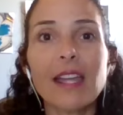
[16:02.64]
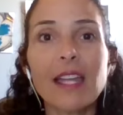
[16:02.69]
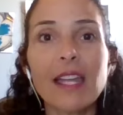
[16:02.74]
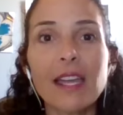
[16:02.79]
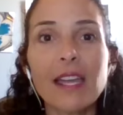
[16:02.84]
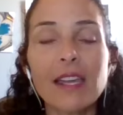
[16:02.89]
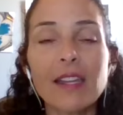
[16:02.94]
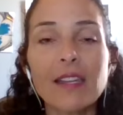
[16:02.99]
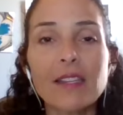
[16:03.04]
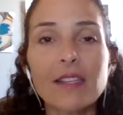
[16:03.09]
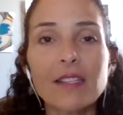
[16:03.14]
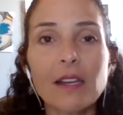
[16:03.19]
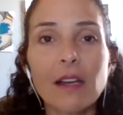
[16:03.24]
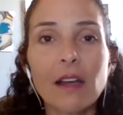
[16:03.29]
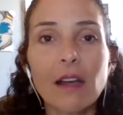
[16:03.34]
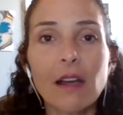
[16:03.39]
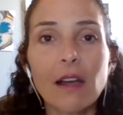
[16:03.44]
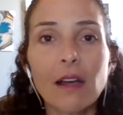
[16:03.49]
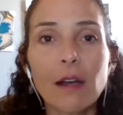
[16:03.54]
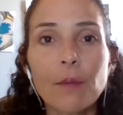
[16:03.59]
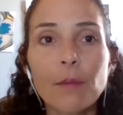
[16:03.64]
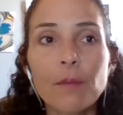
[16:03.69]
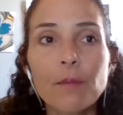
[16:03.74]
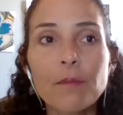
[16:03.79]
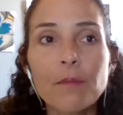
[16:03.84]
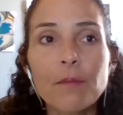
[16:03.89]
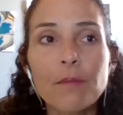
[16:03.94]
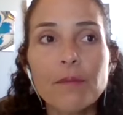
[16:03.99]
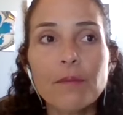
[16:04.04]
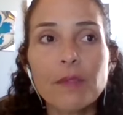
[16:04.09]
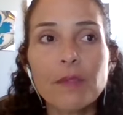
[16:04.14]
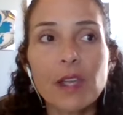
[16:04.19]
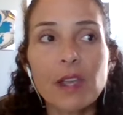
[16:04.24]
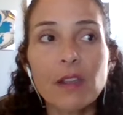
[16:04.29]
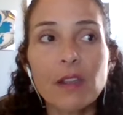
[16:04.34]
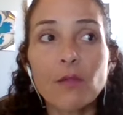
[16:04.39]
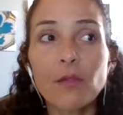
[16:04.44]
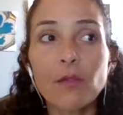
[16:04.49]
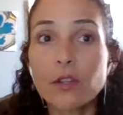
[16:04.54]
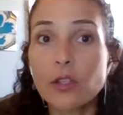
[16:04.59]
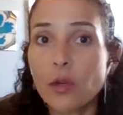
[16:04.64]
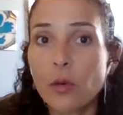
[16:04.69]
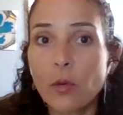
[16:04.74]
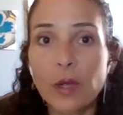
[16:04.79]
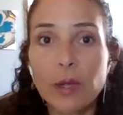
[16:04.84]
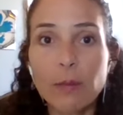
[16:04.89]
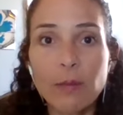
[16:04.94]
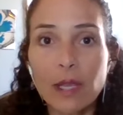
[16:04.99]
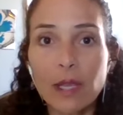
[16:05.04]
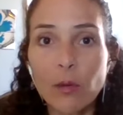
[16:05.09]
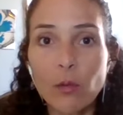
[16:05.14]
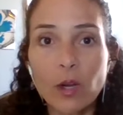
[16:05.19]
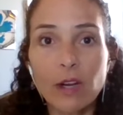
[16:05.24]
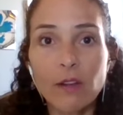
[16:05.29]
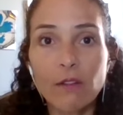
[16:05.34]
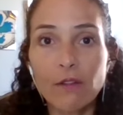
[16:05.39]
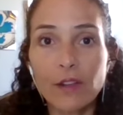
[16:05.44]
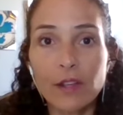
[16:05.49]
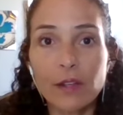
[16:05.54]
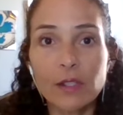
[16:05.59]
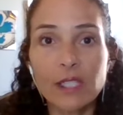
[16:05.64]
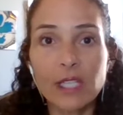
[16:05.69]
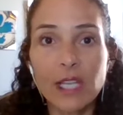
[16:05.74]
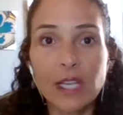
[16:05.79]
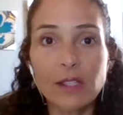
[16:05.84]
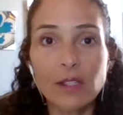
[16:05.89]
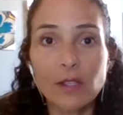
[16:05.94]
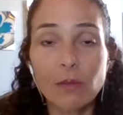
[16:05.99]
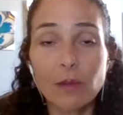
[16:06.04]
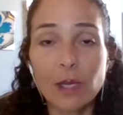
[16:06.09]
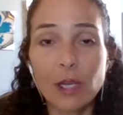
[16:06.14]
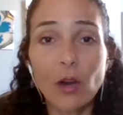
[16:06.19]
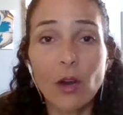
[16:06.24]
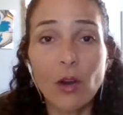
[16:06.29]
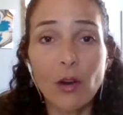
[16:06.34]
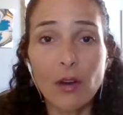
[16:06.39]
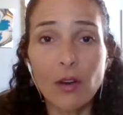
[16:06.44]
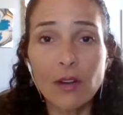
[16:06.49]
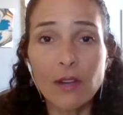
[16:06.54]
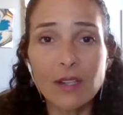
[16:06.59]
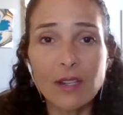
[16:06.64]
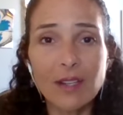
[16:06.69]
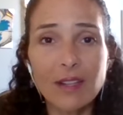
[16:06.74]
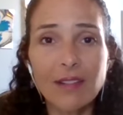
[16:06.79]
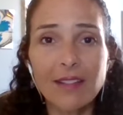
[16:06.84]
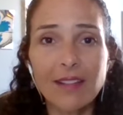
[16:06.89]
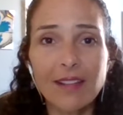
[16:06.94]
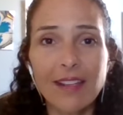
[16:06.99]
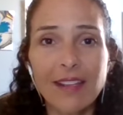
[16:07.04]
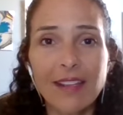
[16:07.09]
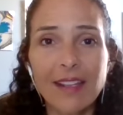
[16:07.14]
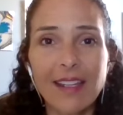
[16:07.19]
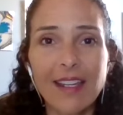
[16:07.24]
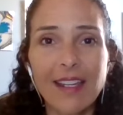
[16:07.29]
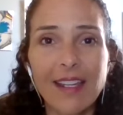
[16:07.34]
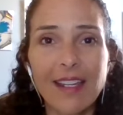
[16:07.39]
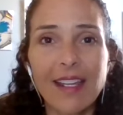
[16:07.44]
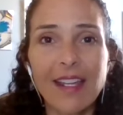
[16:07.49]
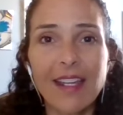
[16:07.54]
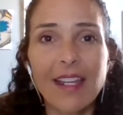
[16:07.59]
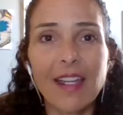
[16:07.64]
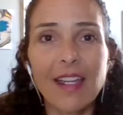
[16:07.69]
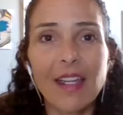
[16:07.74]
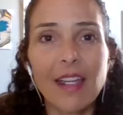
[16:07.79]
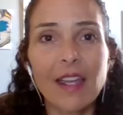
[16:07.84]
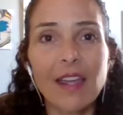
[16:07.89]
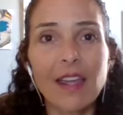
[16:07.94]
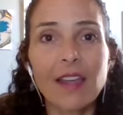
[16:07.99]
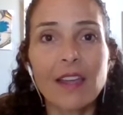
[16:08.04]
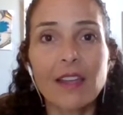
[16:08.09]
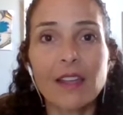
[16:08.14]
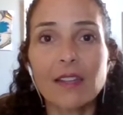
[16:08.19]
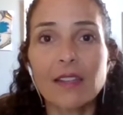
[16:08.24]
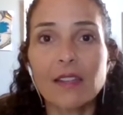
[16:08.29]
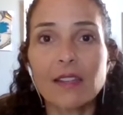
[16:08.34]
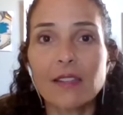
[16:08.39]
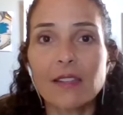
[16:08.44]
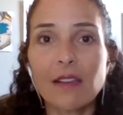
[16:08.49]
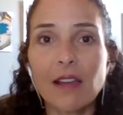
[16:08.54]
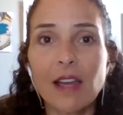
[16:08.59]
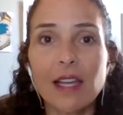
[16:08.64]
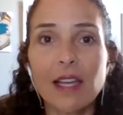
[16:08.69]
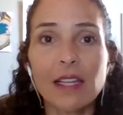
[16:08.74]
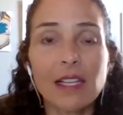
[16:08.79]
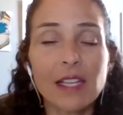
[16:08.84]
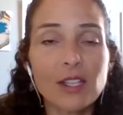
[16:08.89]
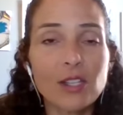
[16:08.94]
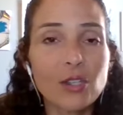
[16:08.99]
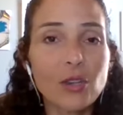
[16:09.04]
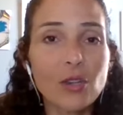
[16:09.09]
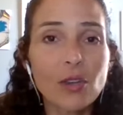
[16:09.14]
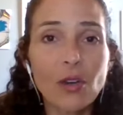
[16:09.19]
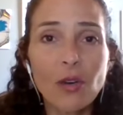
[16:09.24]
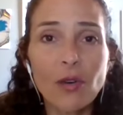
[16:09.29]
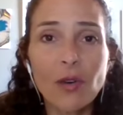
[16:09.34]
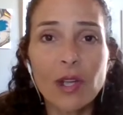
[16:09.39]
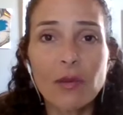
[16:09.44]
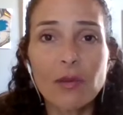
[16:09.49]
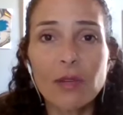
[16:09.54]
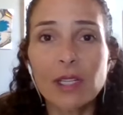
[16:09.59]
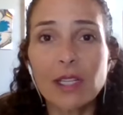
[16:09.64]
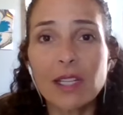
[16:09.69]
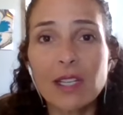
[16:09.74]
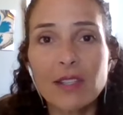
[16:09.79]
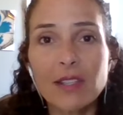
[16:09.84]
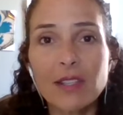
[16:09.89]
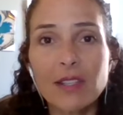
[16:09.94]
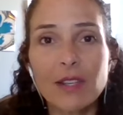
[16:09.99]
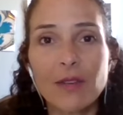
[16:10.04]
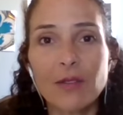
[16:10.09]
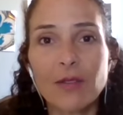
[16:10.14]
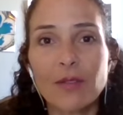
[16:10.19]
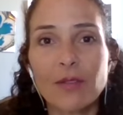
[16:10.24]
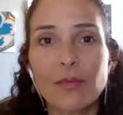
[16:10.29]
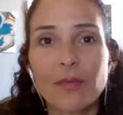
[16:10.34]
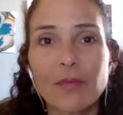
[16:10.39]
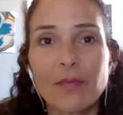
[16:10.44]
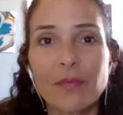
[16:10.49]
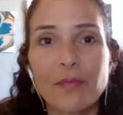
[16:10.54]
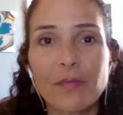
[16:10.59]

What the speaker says: And thank you for showing me what it feels like to be hurt. And I let you go. I release you.